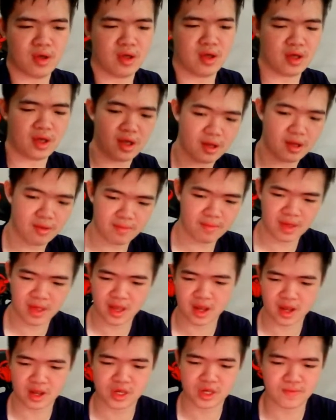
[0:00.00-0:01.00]
Um, I
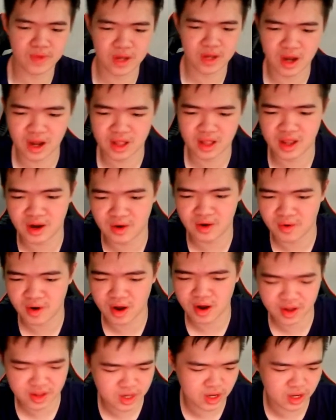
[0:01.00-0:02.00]
got something on later
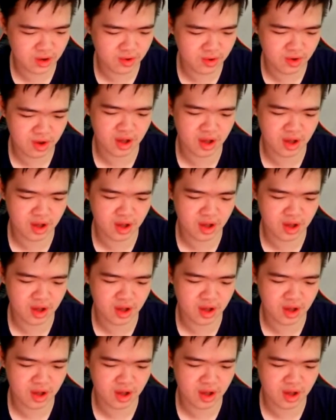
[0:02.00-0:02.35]
on, so uh,